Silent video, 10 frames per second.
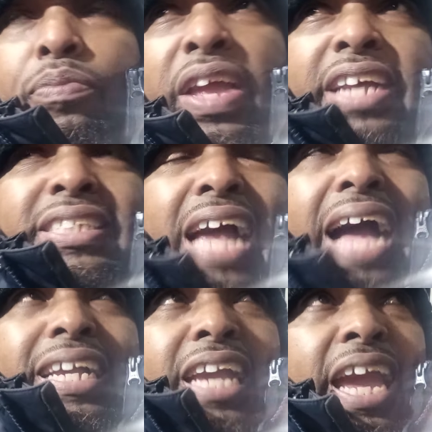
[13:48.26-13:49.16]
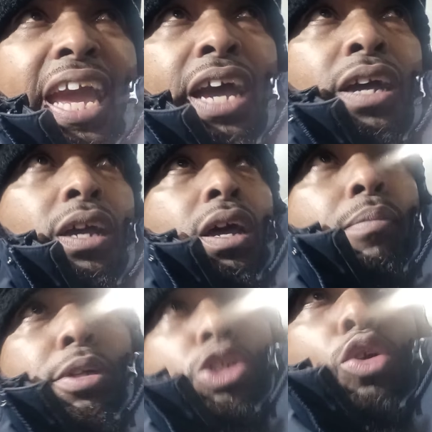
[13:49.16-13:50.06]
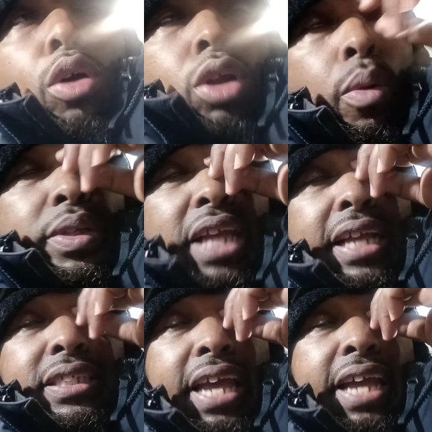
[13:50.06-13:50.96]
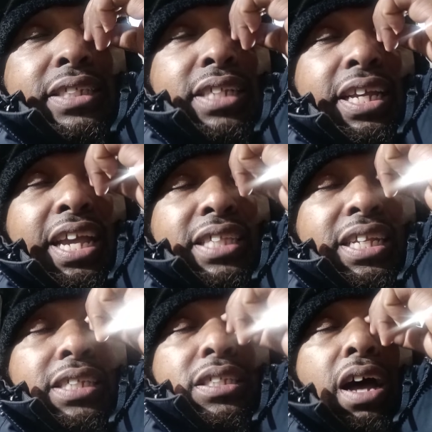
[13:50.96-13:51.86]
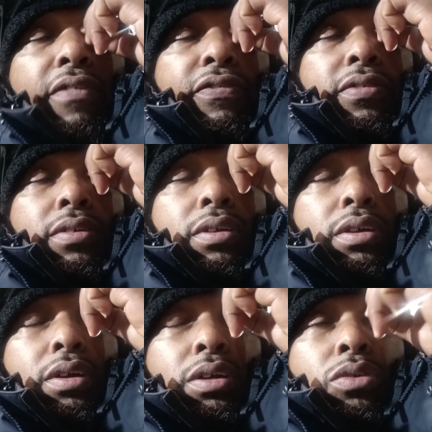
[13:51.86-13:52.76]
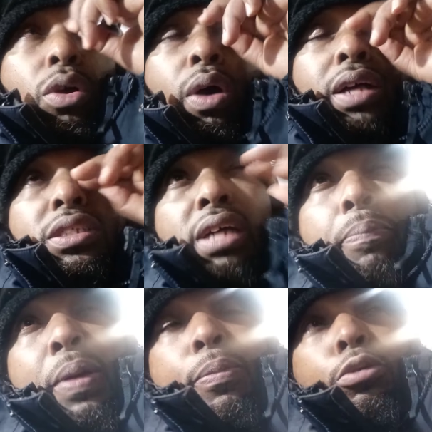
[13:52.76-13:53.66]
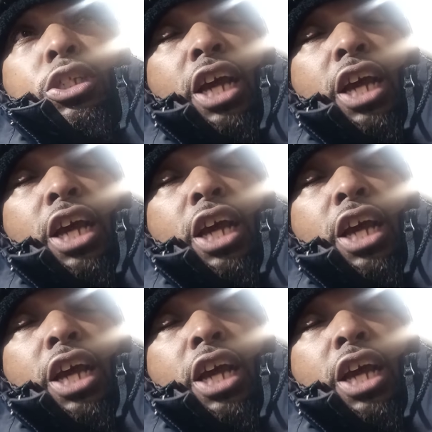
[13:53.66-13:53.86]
niggas got gear, but you don't know what they did to get this stuff. You know, some people